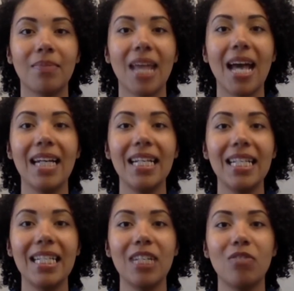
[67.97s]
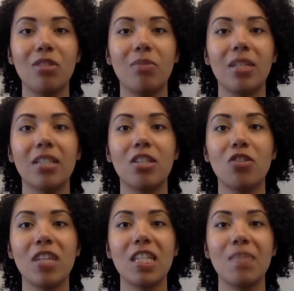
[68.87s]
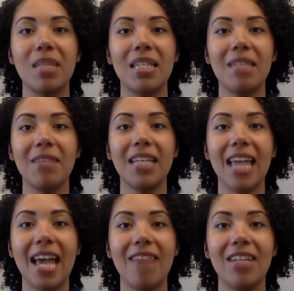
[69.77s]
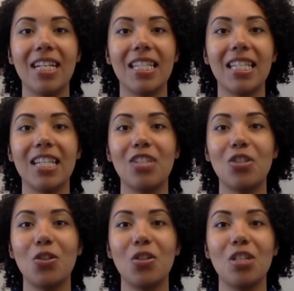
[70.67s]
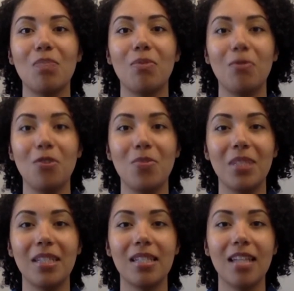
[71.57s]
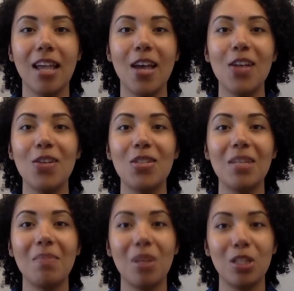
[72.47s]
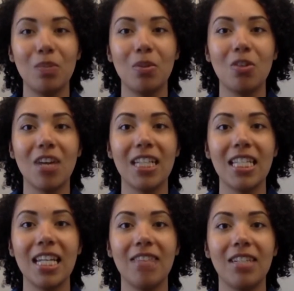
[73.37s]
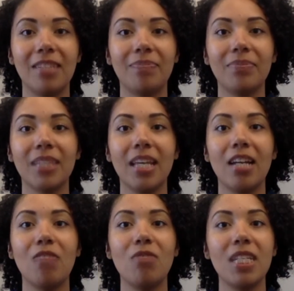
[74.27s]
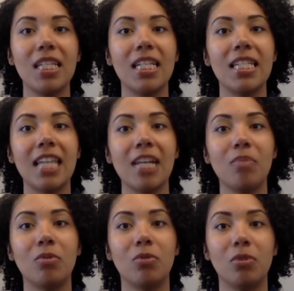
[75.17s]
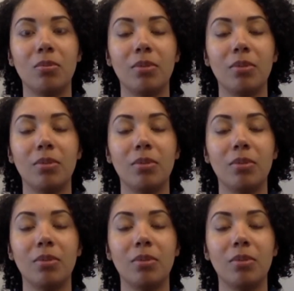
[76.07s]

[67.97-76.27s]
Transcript: Analytic rubrics address specific areas in students' performance using multiple criteria and are written in table form.